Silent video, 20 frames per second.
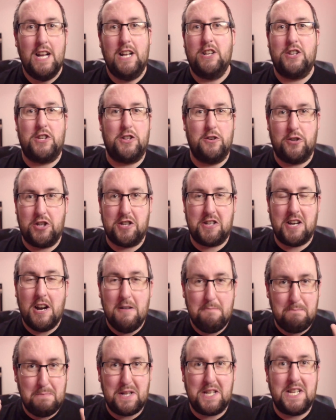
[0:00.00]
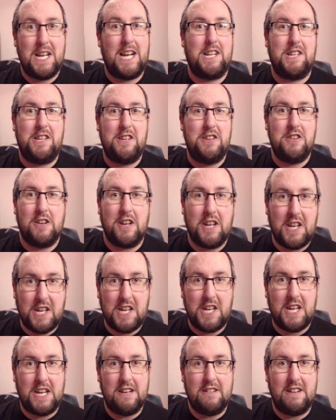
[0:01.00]
So start protecting your
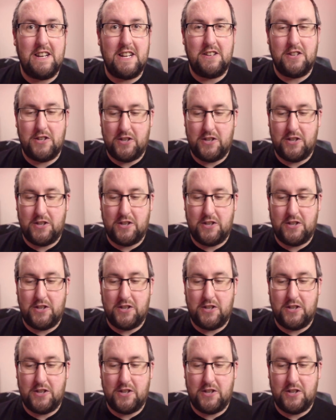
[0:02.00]
hearing.